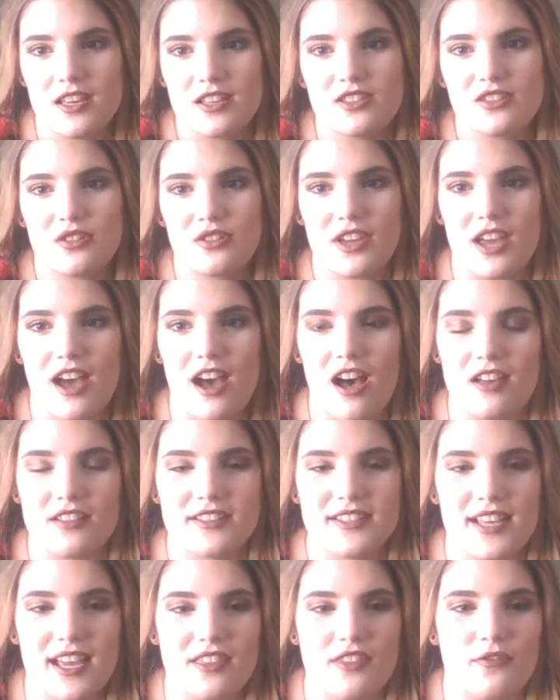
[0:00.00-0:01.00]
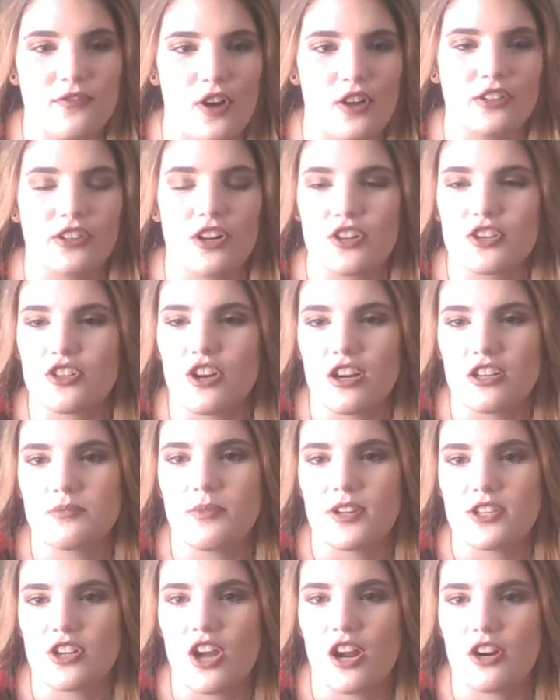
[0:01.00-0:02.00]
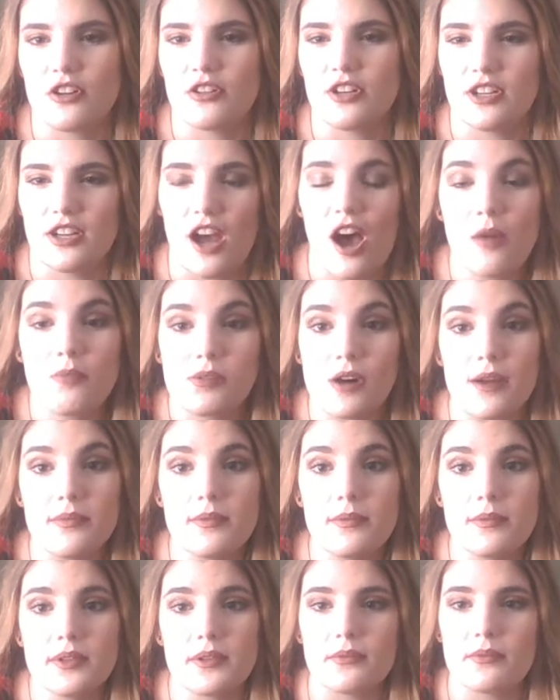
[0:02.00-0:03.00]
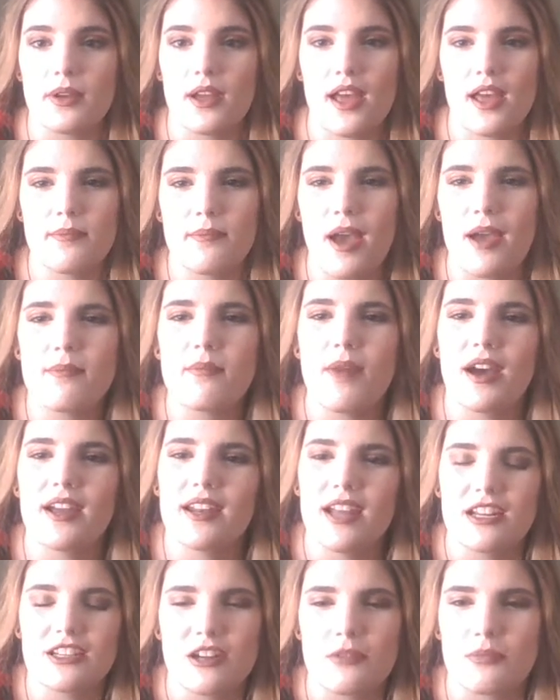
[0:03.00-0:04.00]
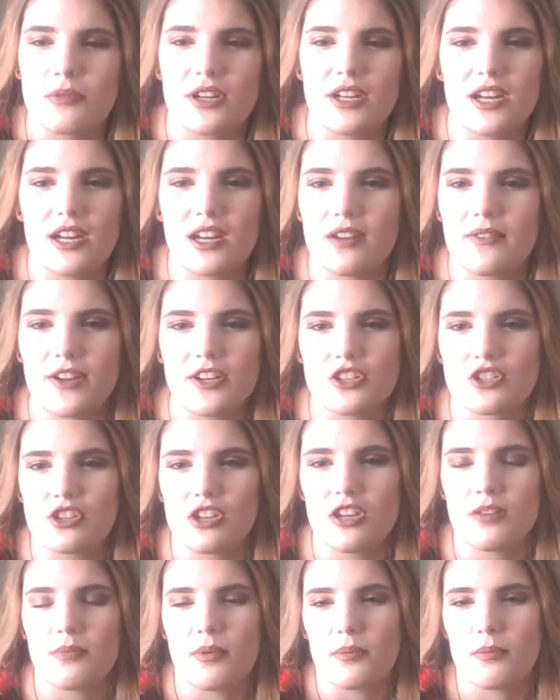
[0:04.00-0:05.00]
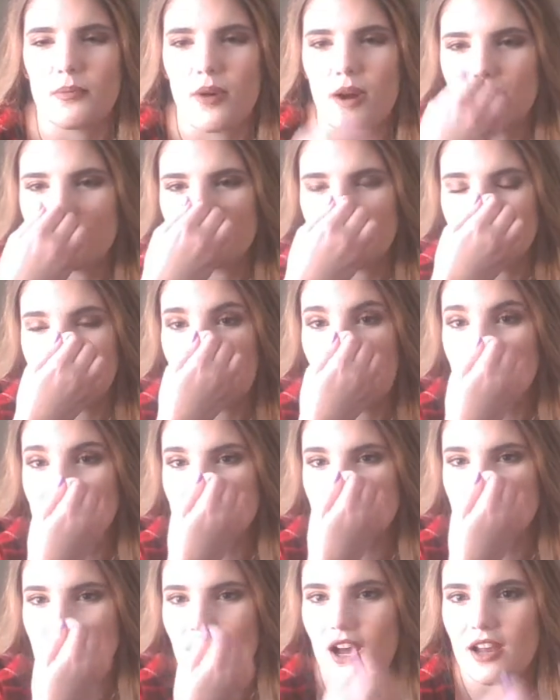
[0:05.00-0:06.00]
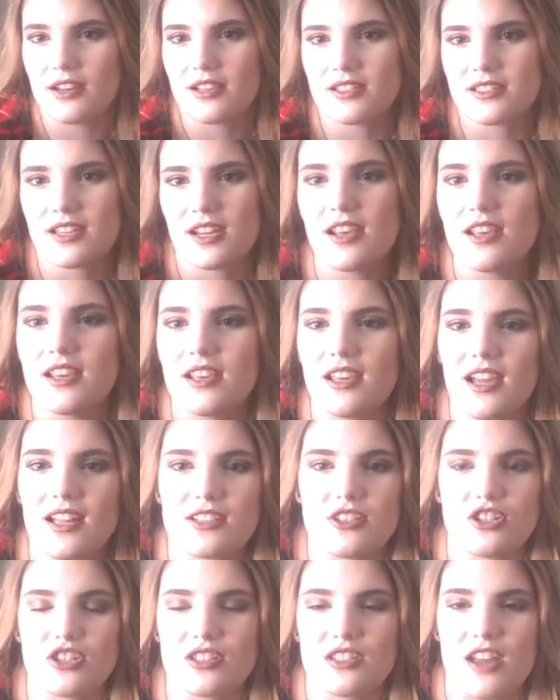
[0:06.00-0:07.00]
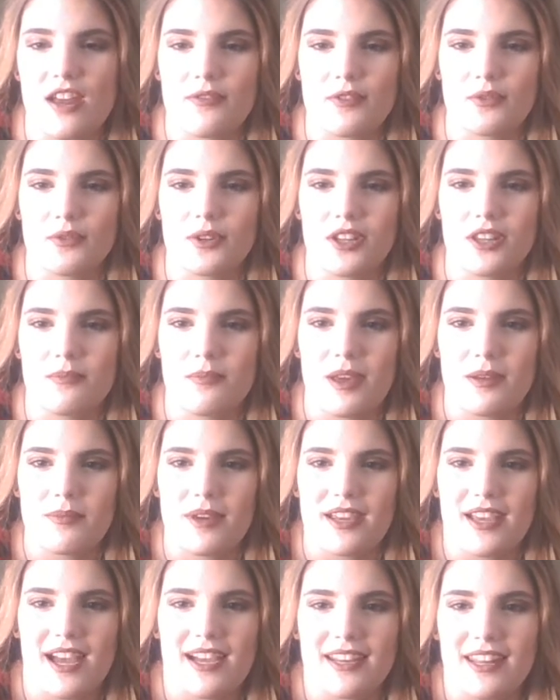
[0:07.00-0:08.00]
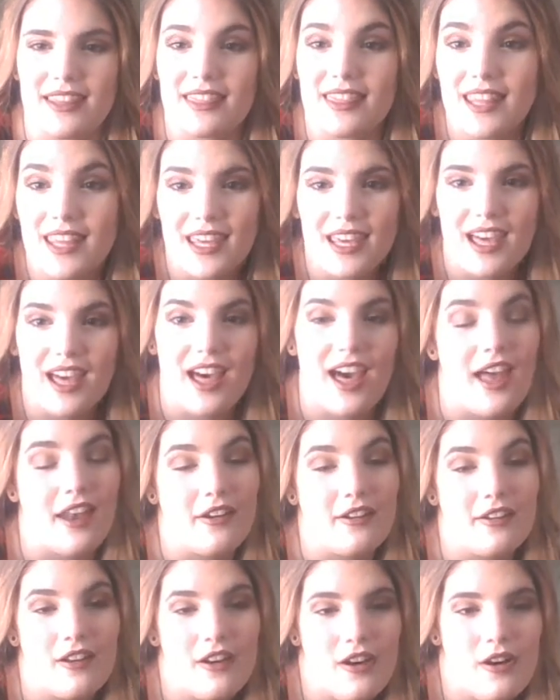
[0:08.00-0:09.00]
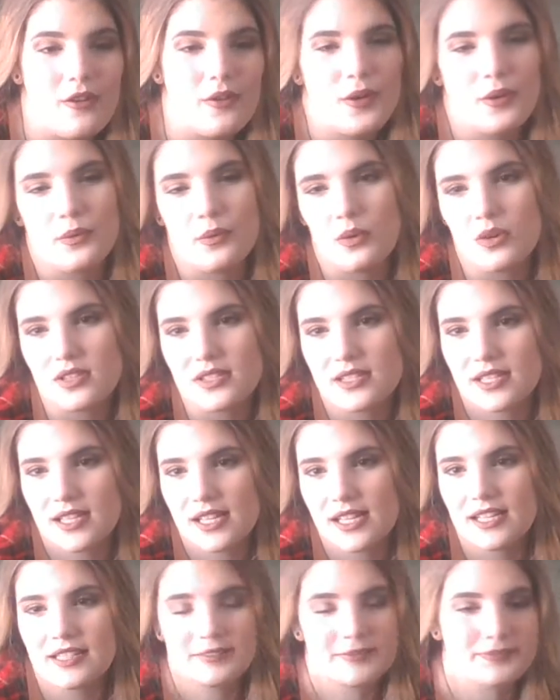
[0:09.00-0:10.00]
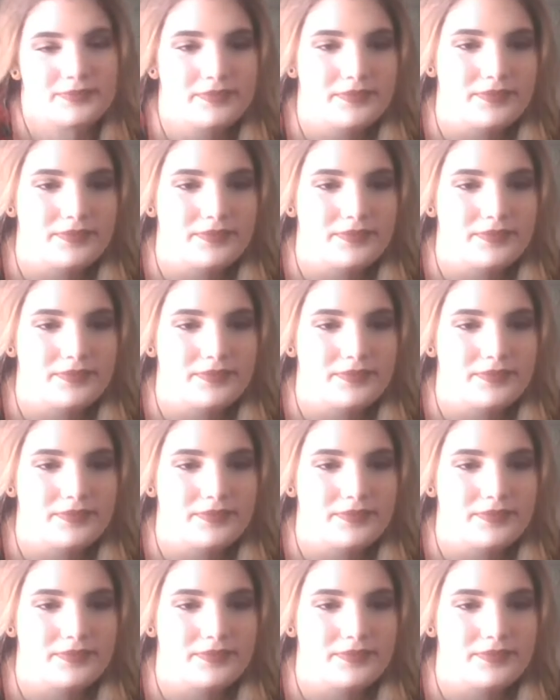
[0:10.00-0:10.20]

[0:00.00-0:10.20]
So yeah, I'll say The Fault in Our Stars by John Green. I'll probably, I might end up reading it eventually, but probably not, to be honest. It's just never really been my kind of thing. I don't know. We'll see.